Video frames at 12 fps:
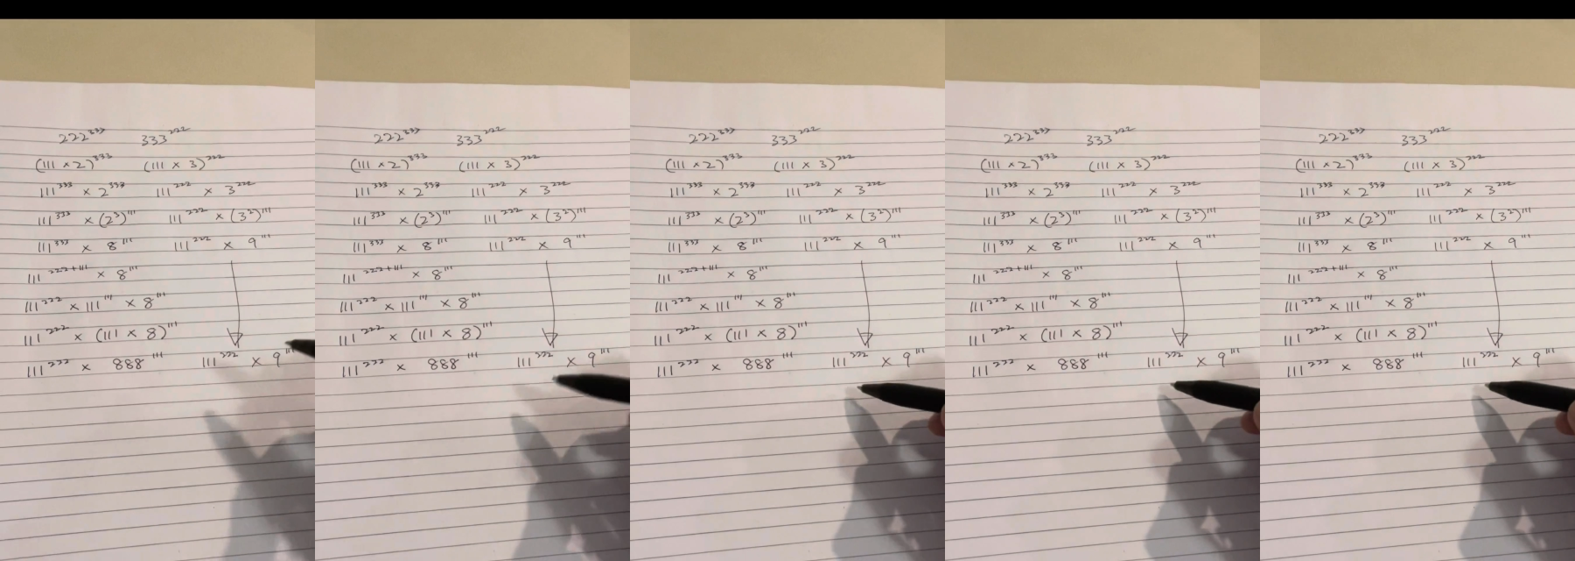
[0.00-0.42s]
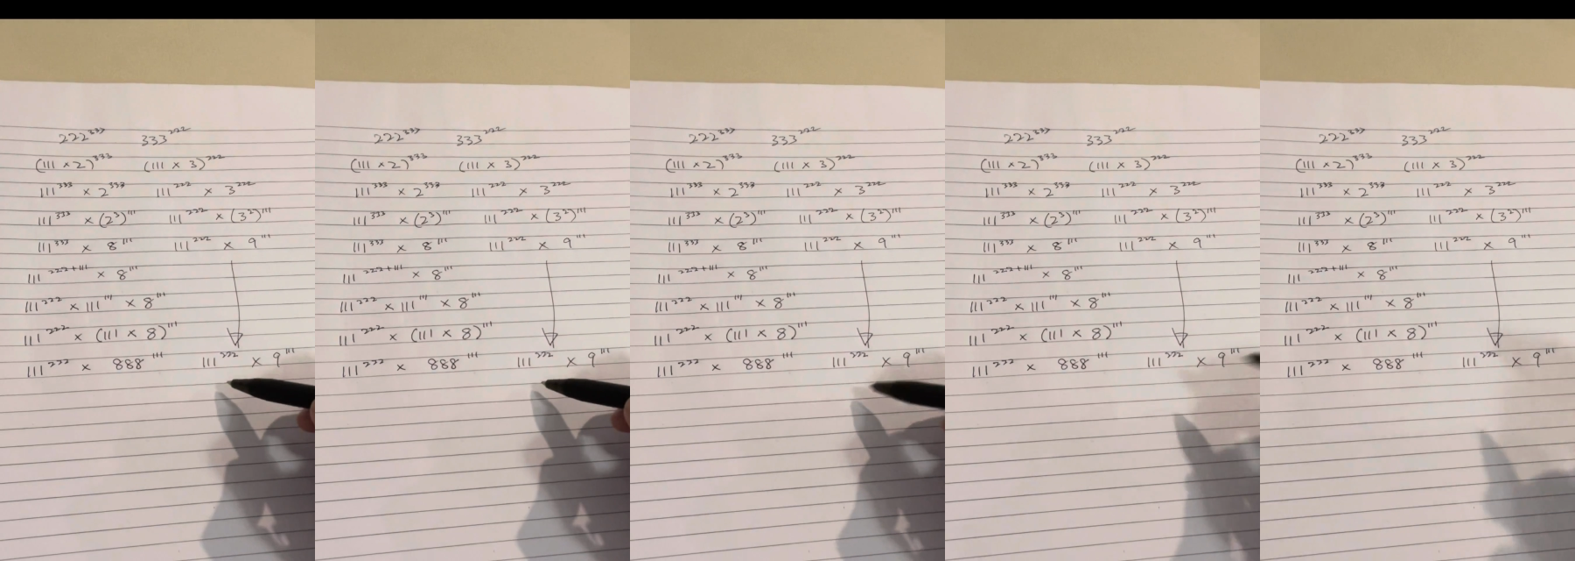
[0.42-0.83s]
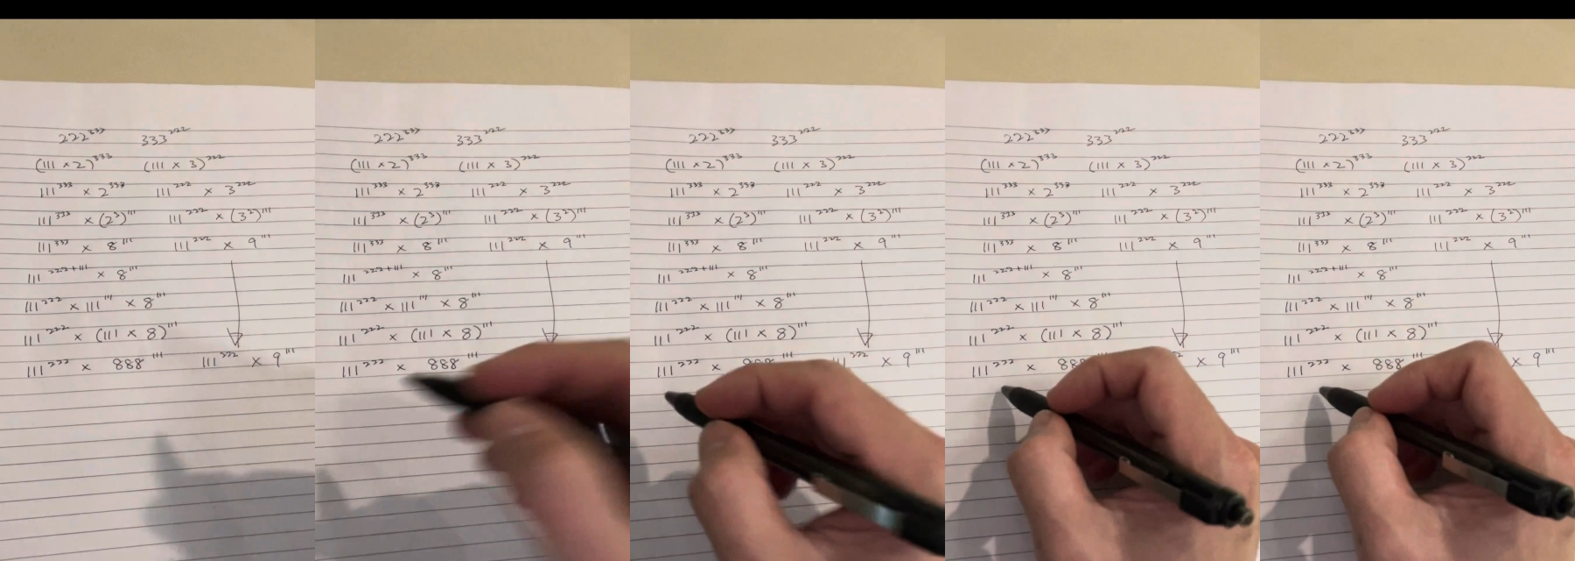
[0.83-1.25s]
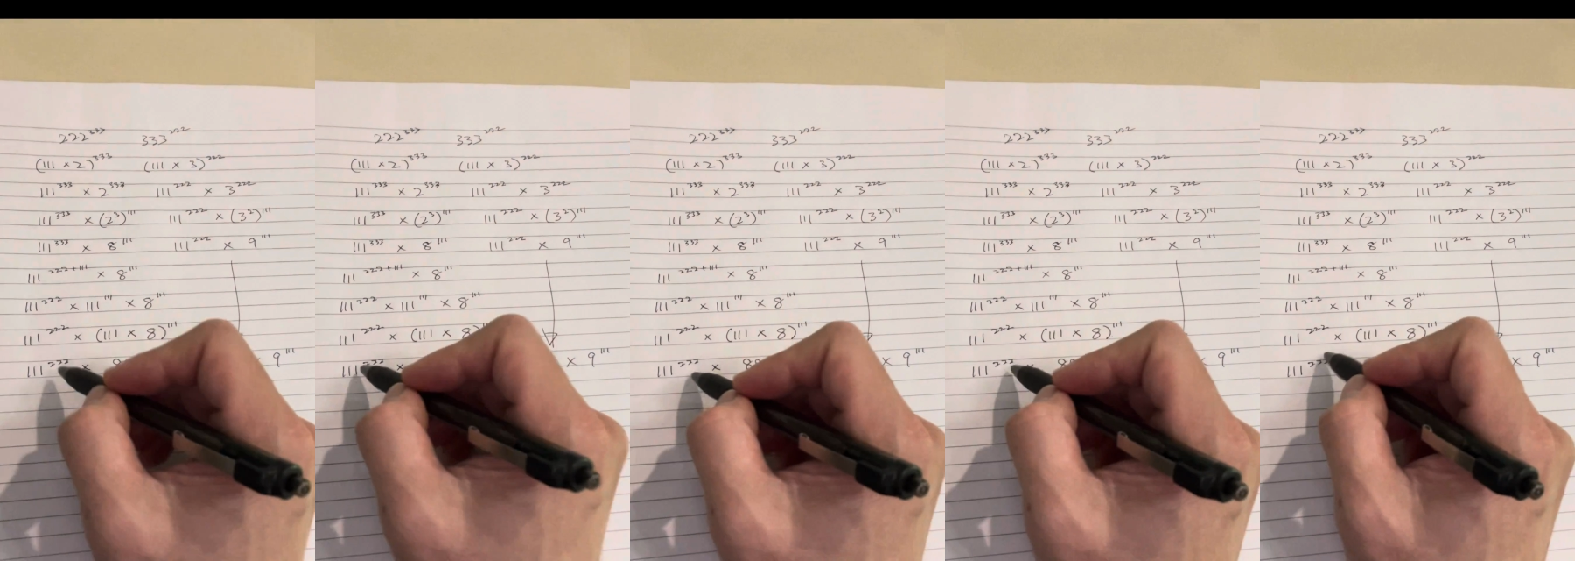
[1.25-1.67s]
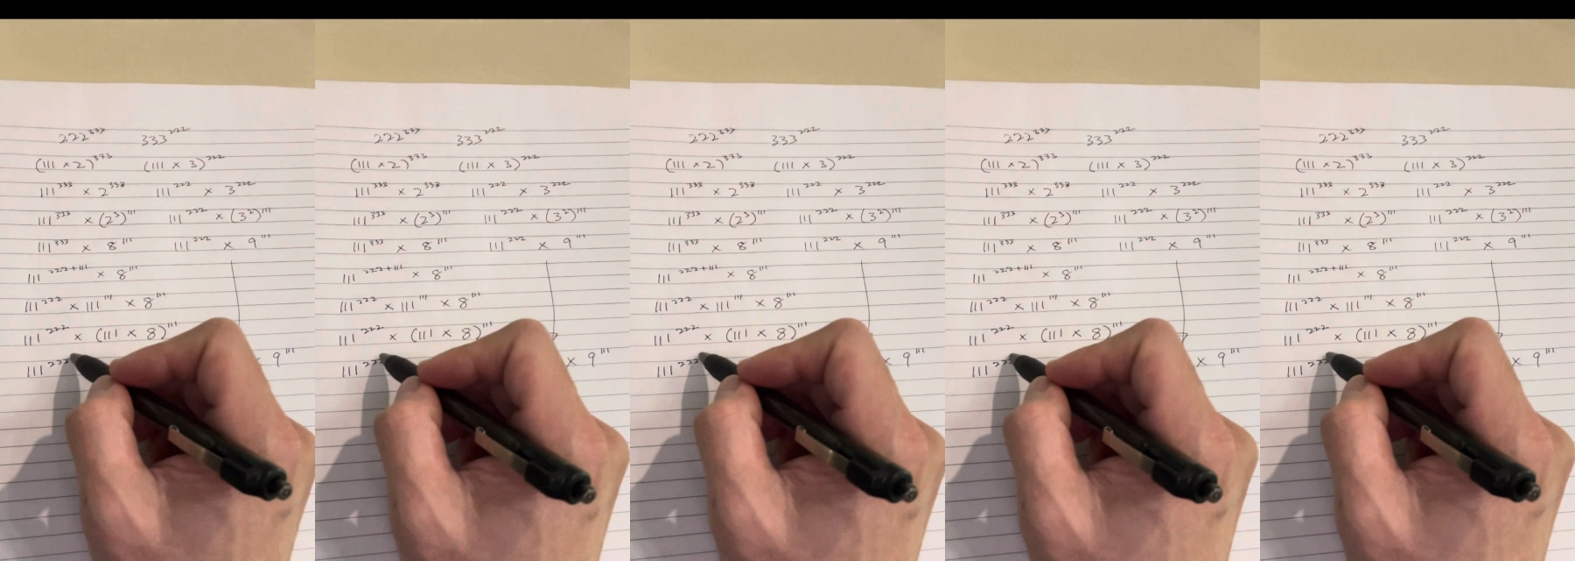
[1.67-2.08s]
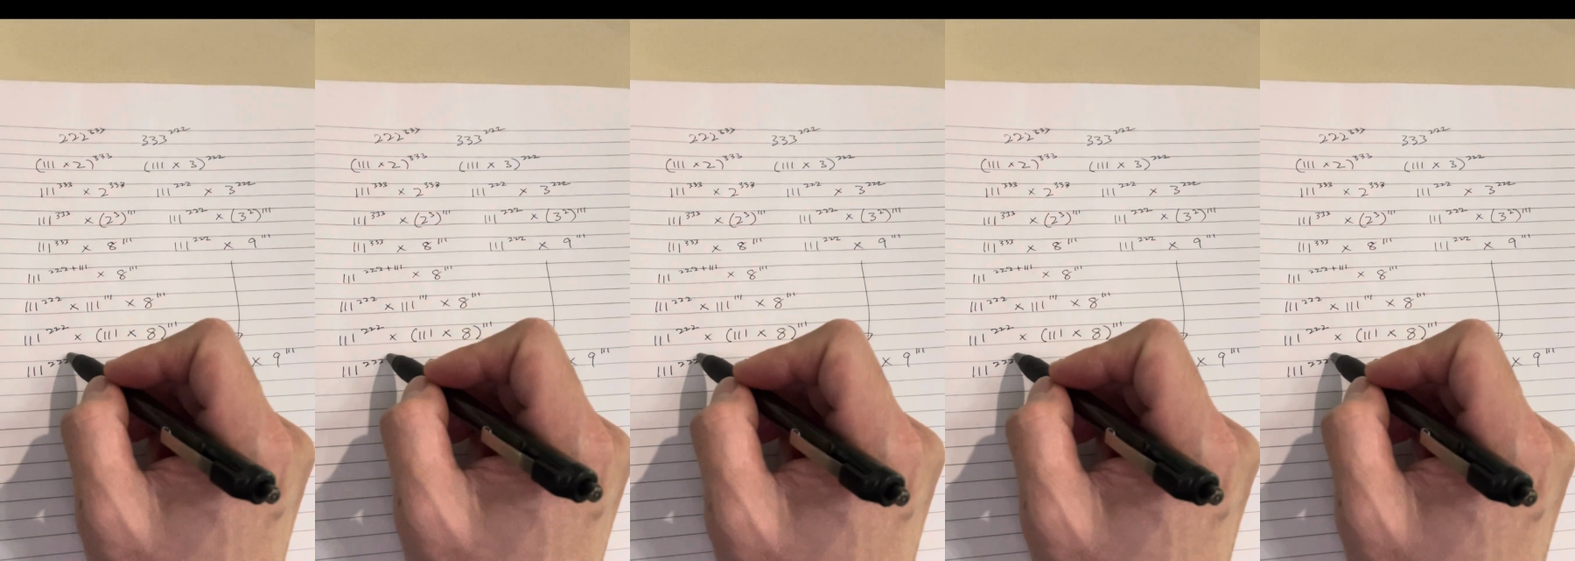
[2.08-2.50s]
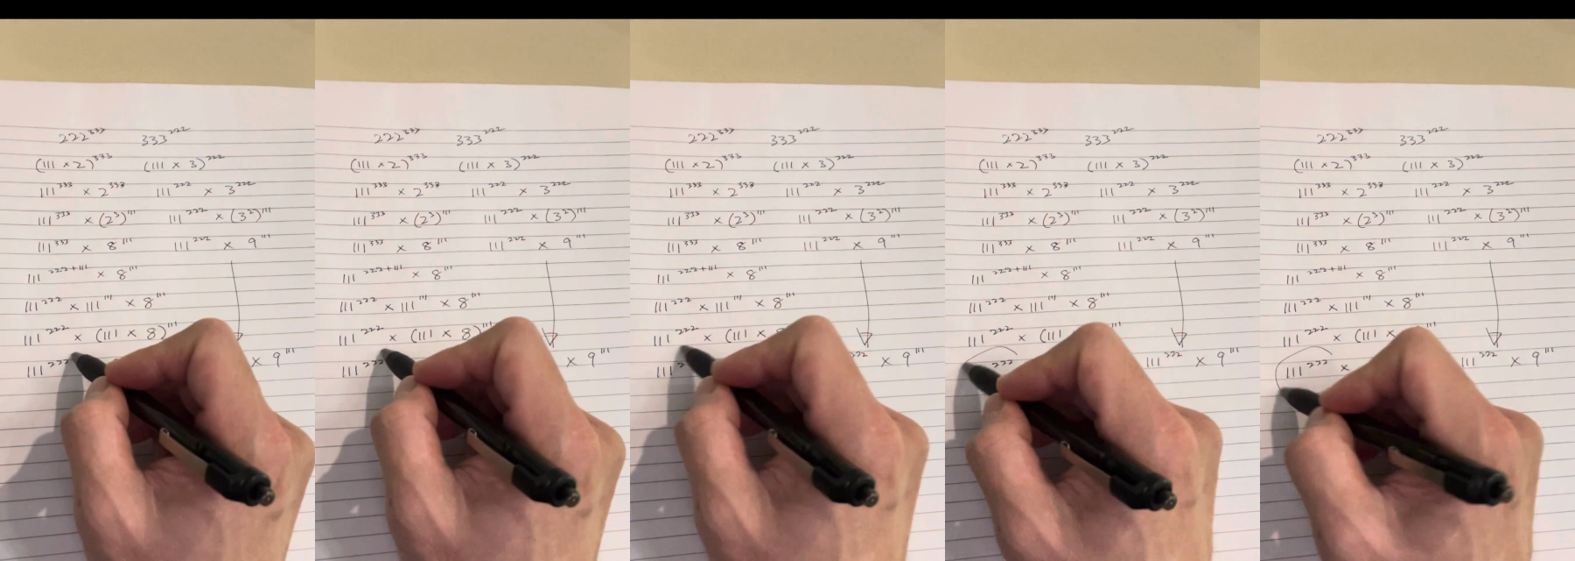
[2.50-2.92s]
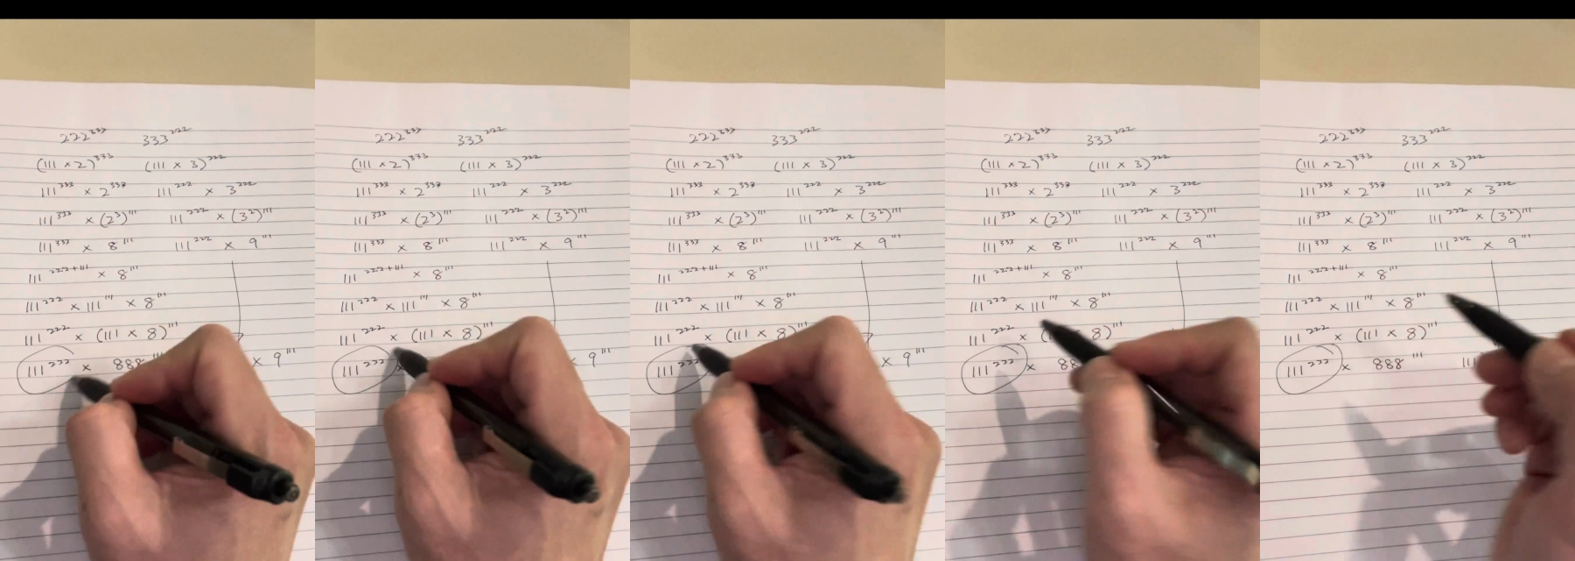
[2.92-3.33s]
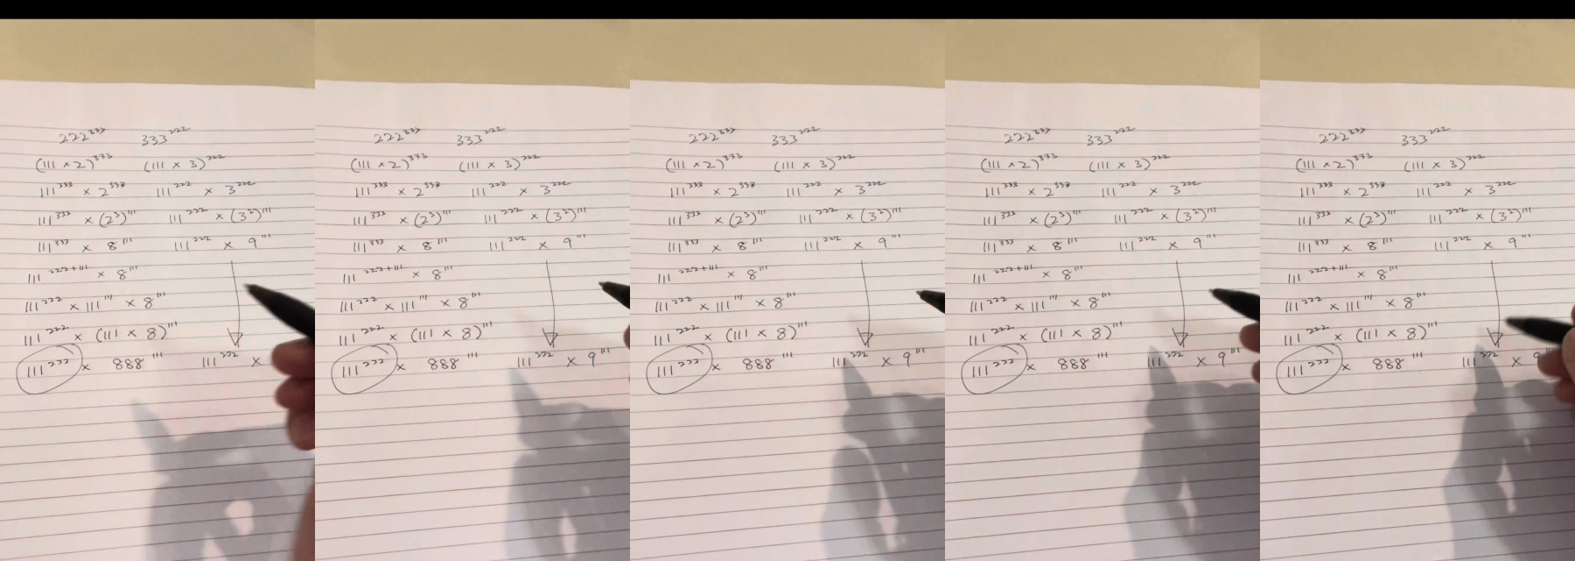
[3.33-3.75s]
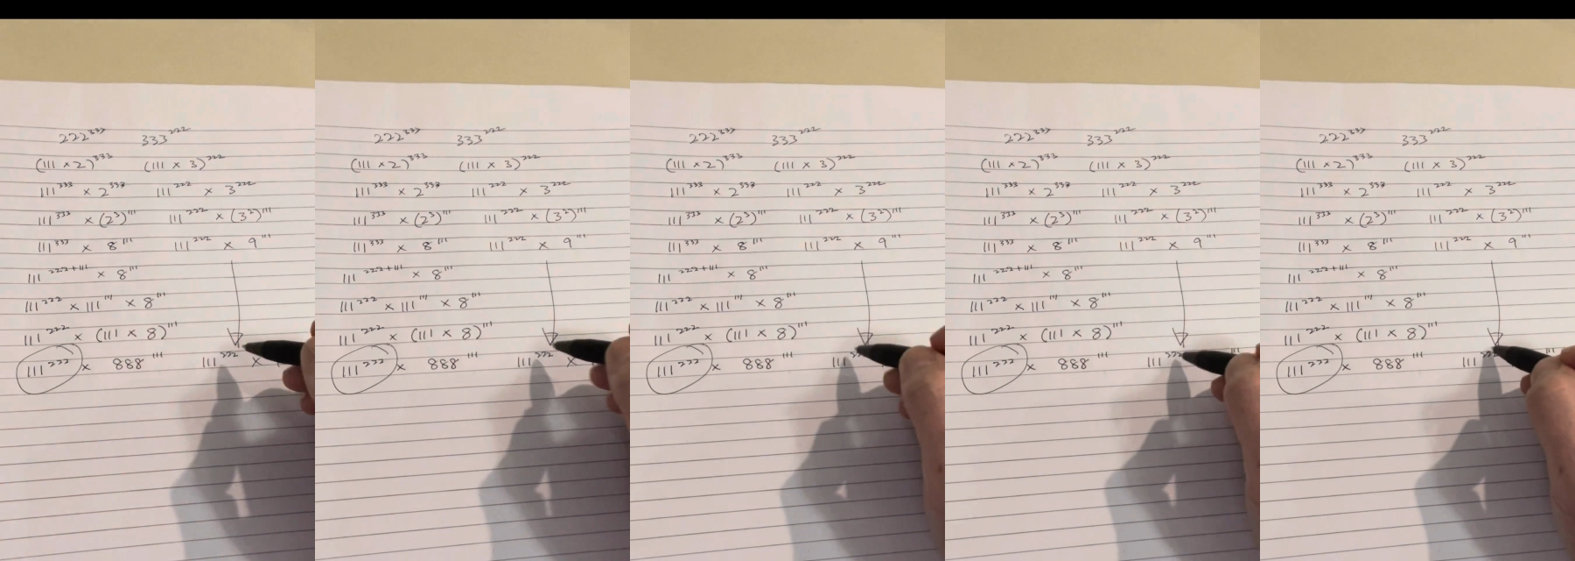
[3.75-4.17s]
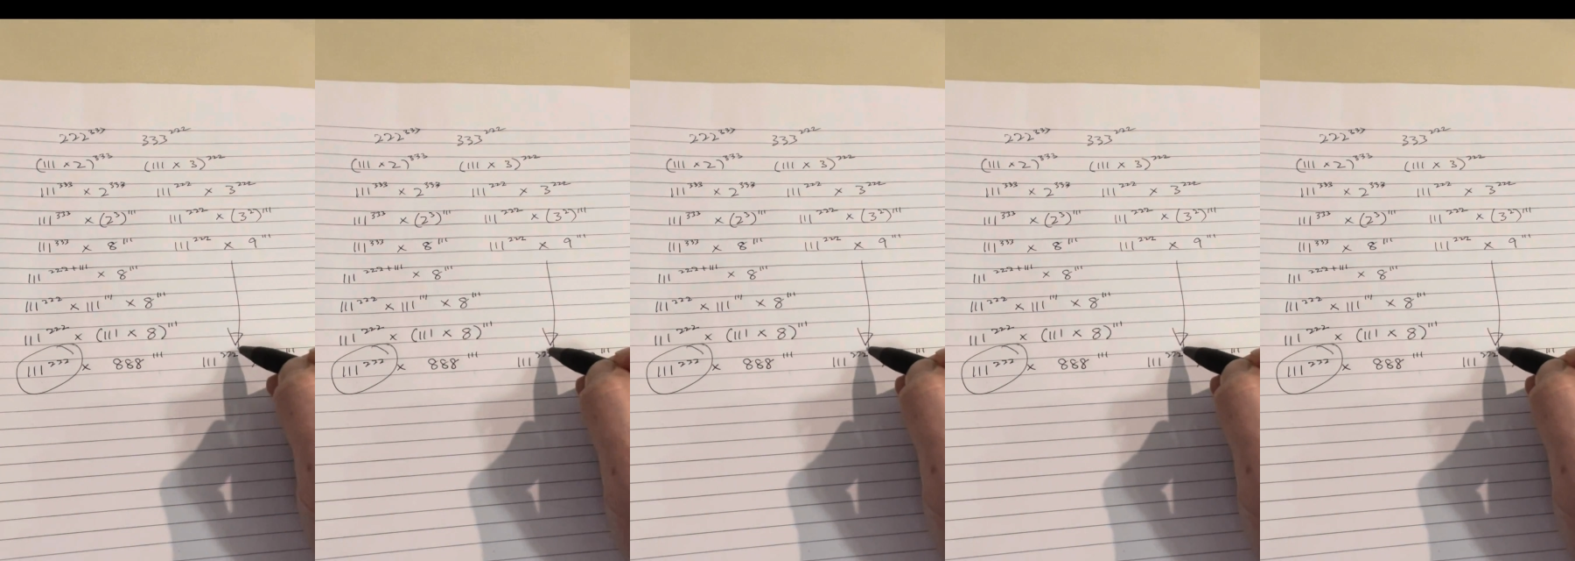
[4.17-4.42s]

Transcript: [unreadable: no face in view]